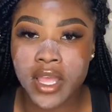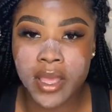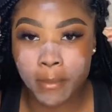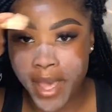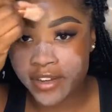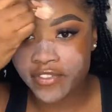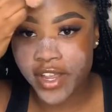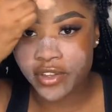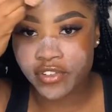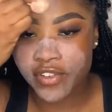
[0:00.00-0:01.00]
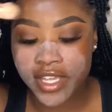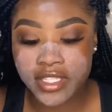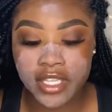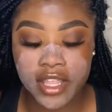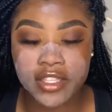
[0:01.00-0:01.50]
mattify your
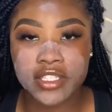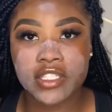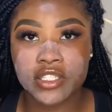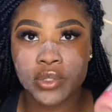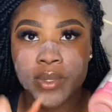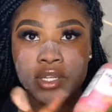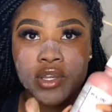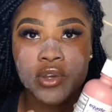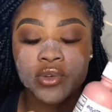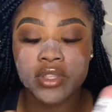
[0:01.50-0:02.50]
face, this is the way to go.